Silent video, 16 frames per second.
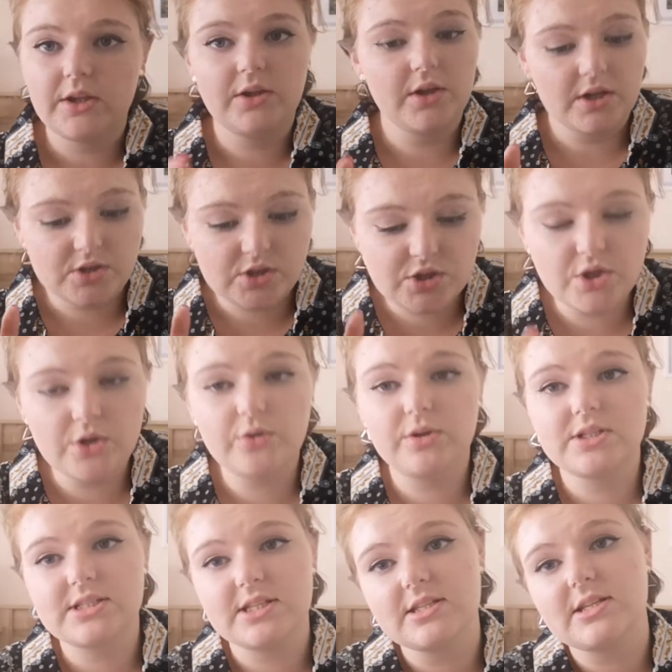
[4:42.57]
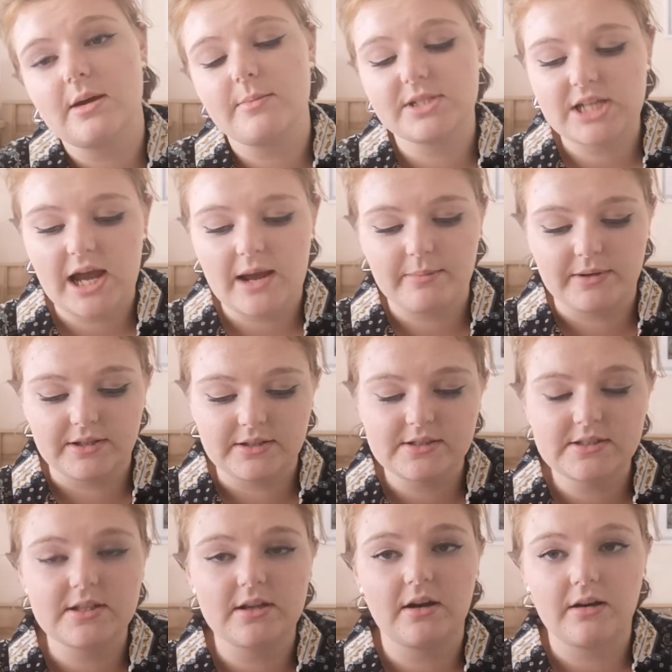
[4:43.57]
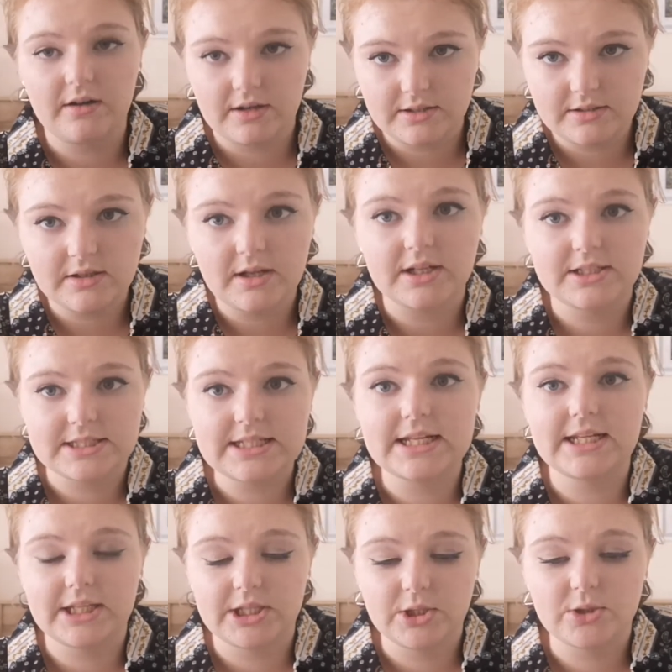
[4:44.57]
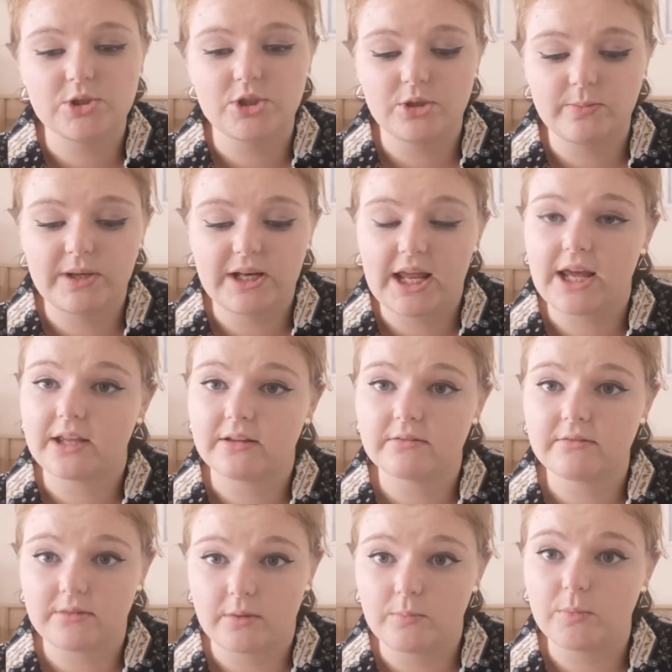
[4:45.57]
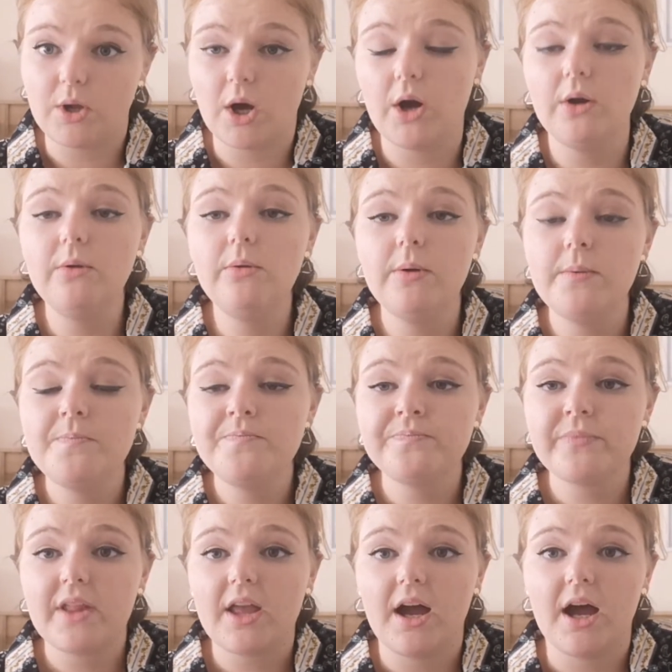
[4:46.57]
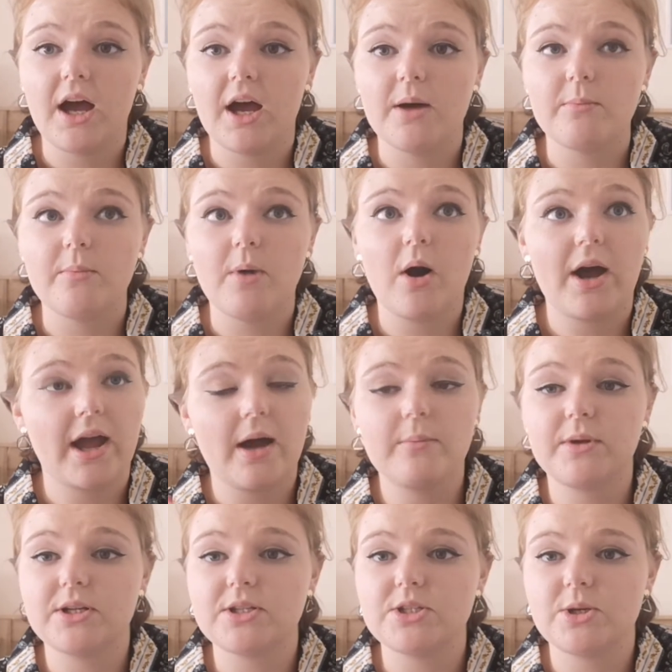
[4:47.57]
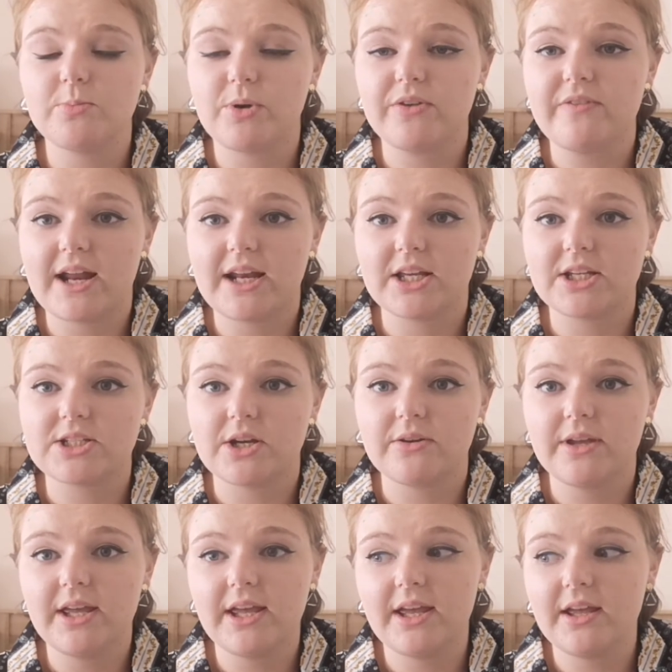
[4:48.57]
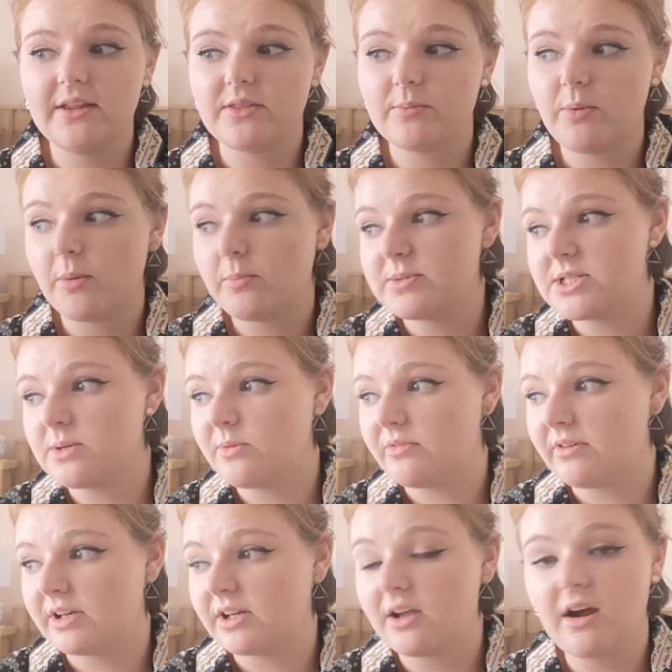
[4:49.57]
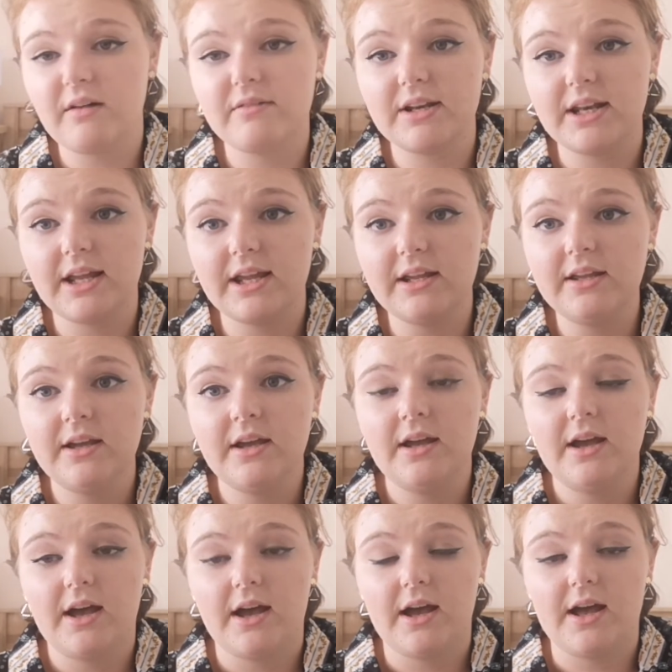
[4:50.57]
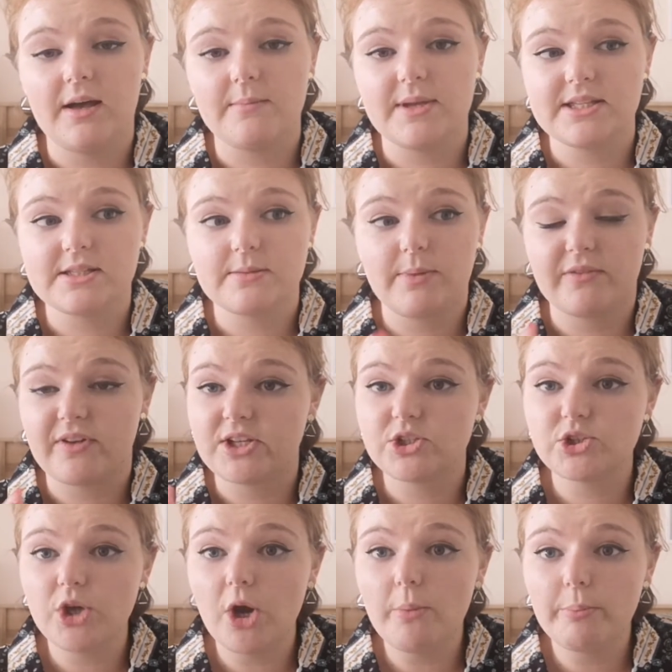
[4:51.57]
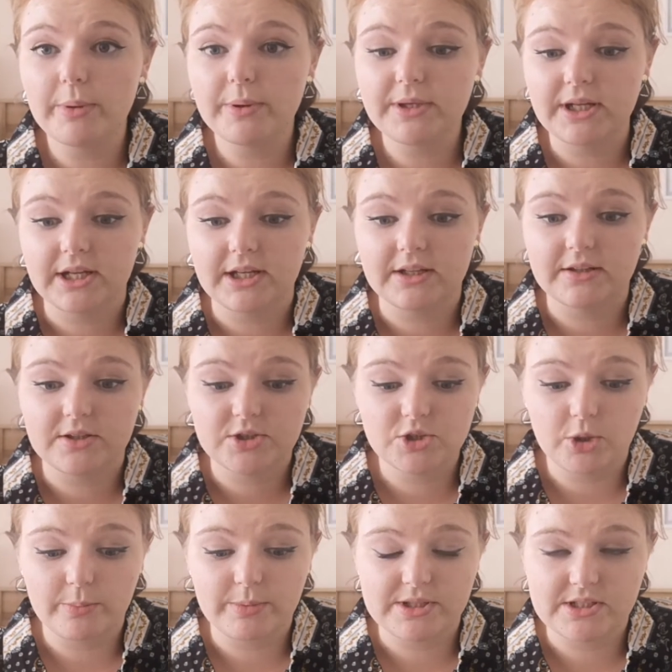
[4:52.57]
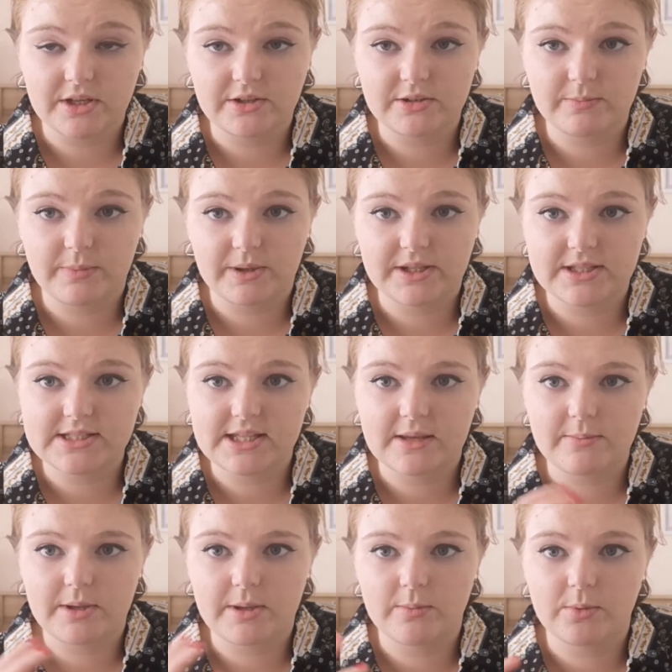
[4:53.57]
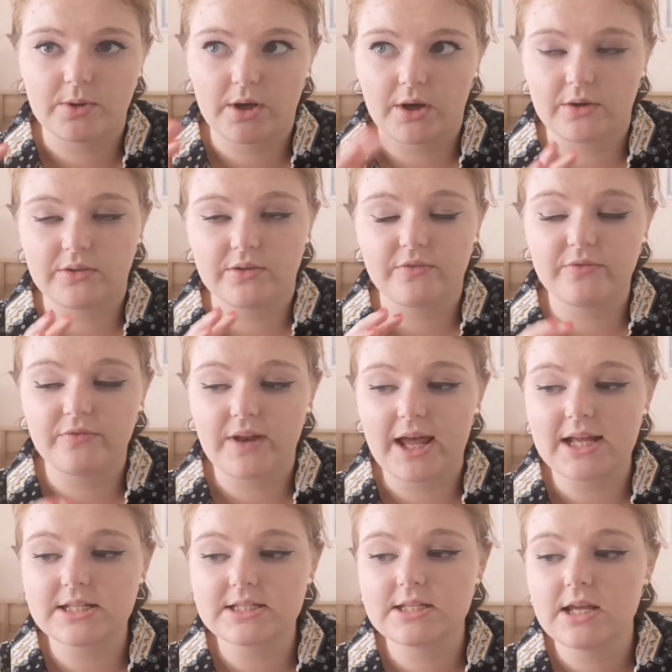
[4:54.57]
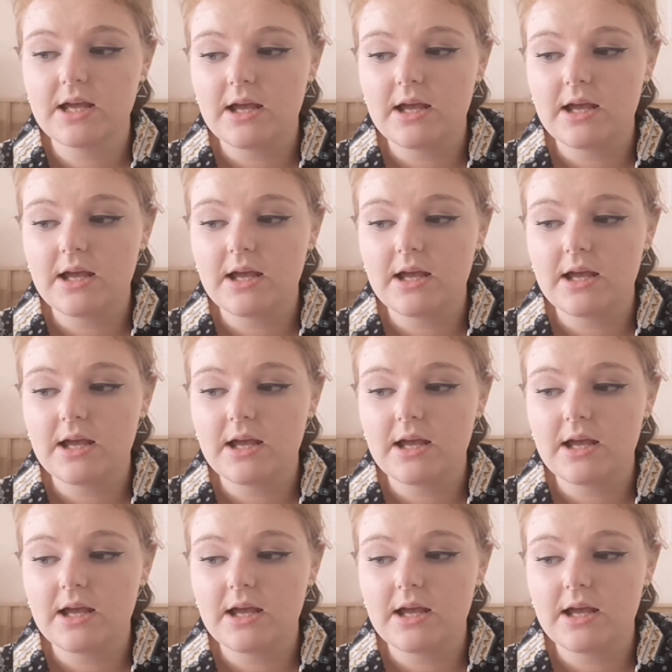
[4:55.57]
As soon as the damage happens, ideally you should be letting them know. I am going to do a brief anecdote here. The property we're in currently is above a shop, and the shop is owned by the same people that own the flat.